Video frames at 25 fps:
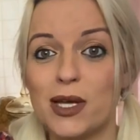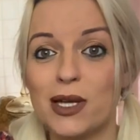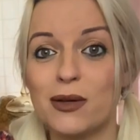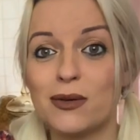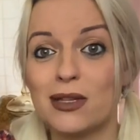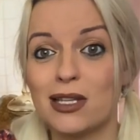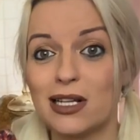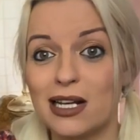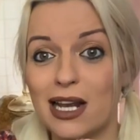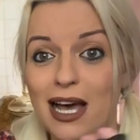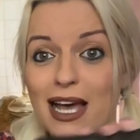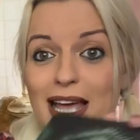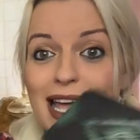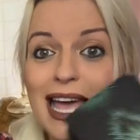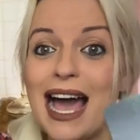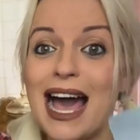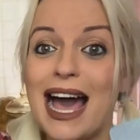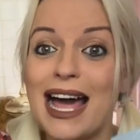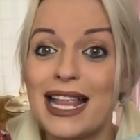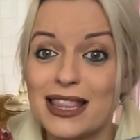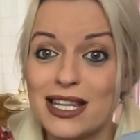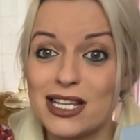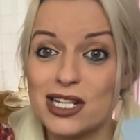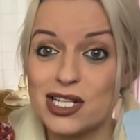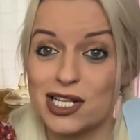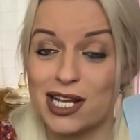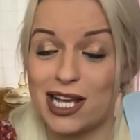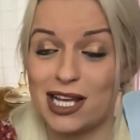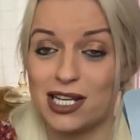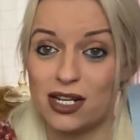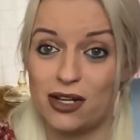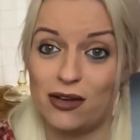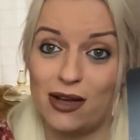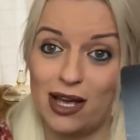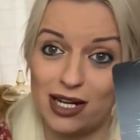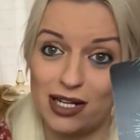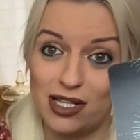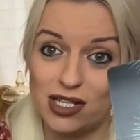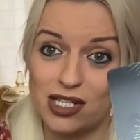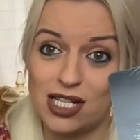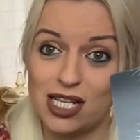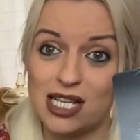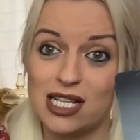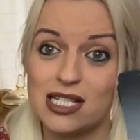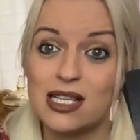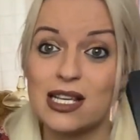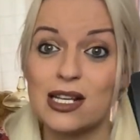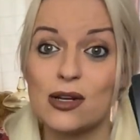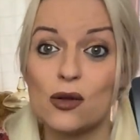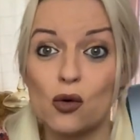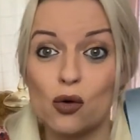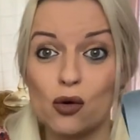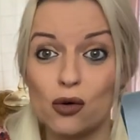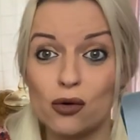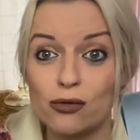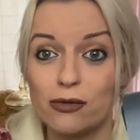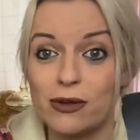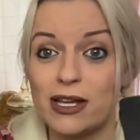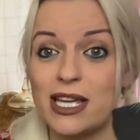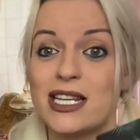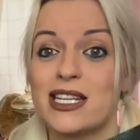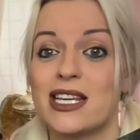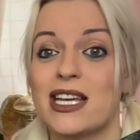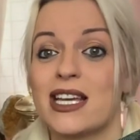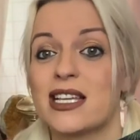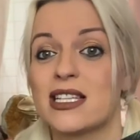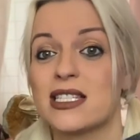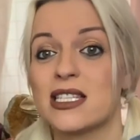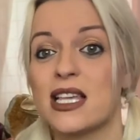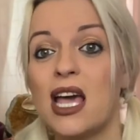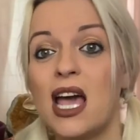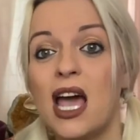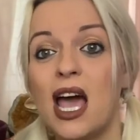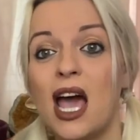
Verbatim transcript: work with the light and the shadow energies in all readings.